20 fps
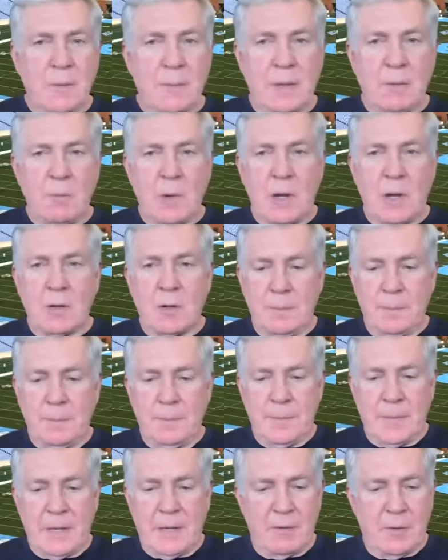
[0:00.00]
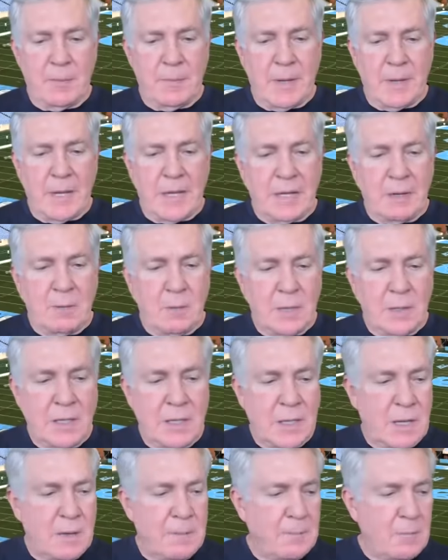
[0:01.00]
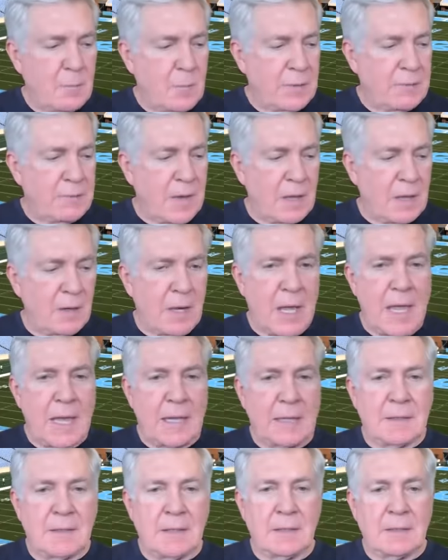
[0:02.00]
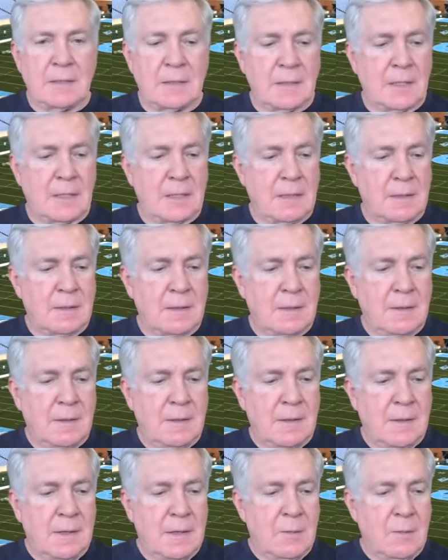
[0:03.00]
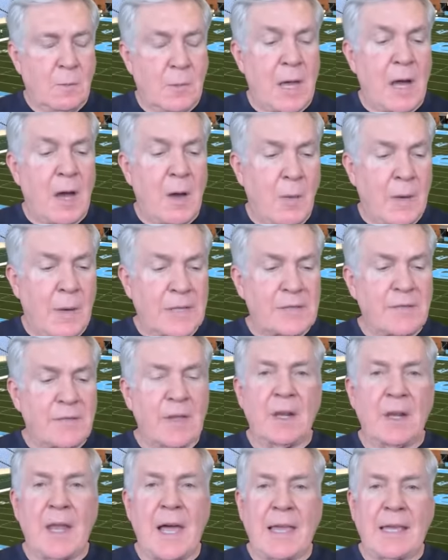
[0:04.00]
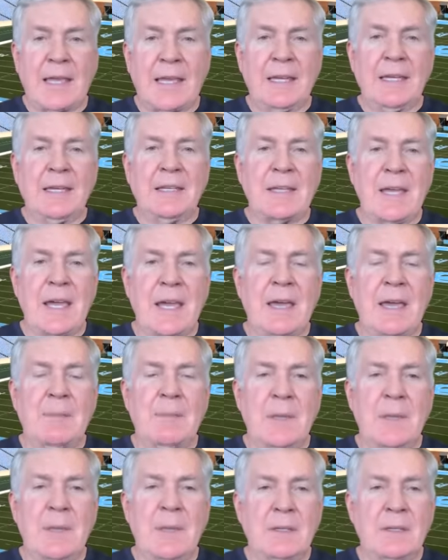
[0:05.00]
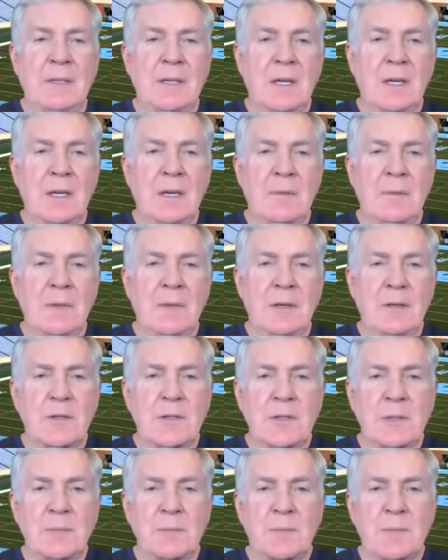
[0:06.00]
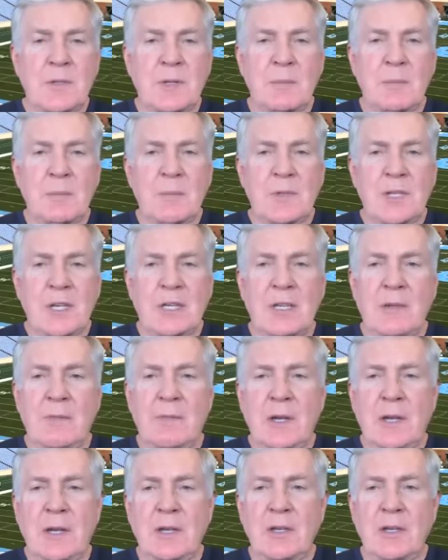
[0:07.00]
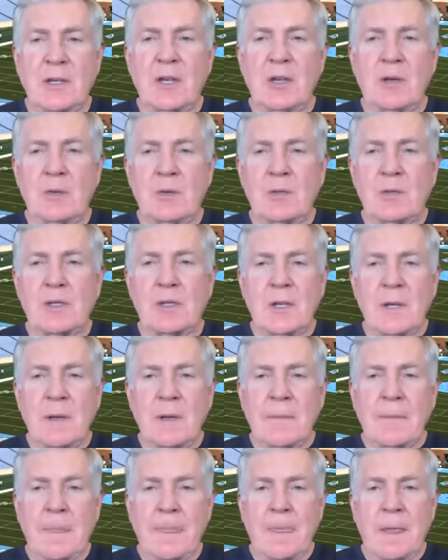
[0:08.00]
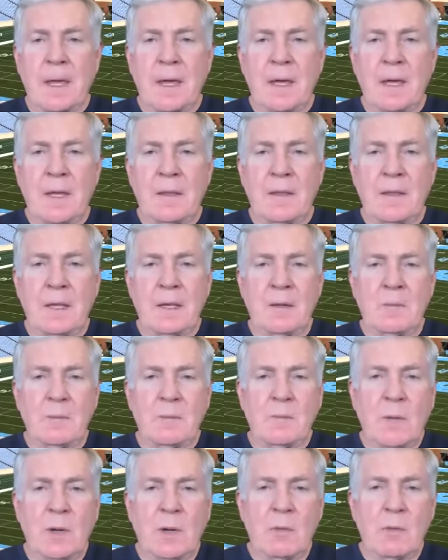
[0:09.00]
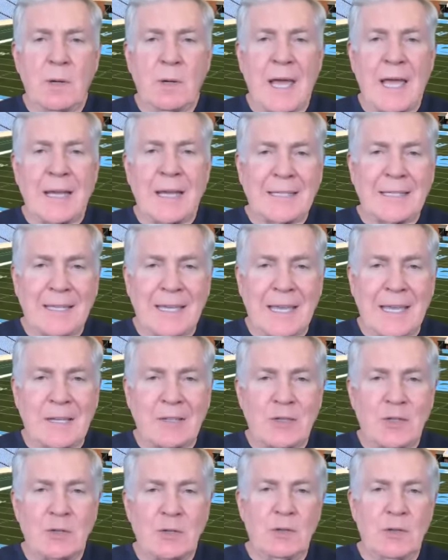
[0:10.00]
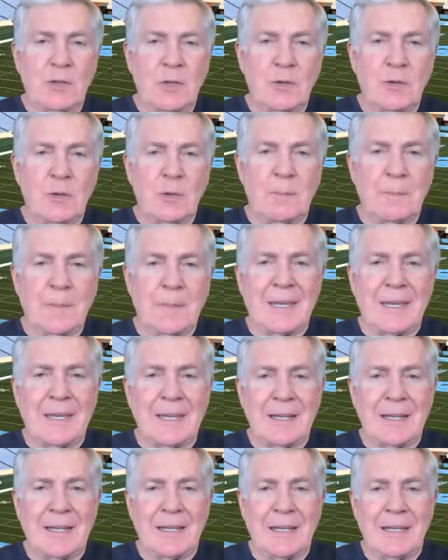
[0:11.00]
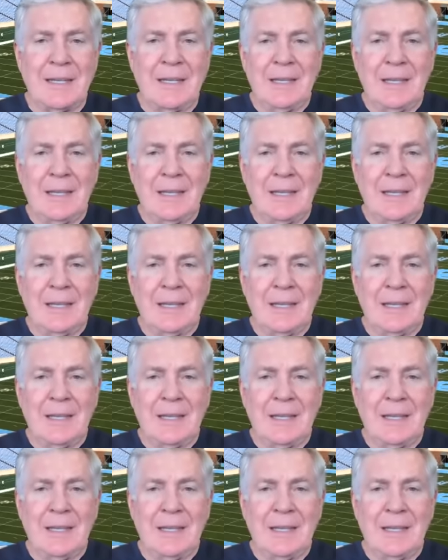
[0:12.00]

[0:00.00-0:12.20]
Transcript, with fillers: Welcome, everybody. We uh, we felt like that uh, we always feel like anytime that uh, there's some significant news, uh, then we would like to get to you immediately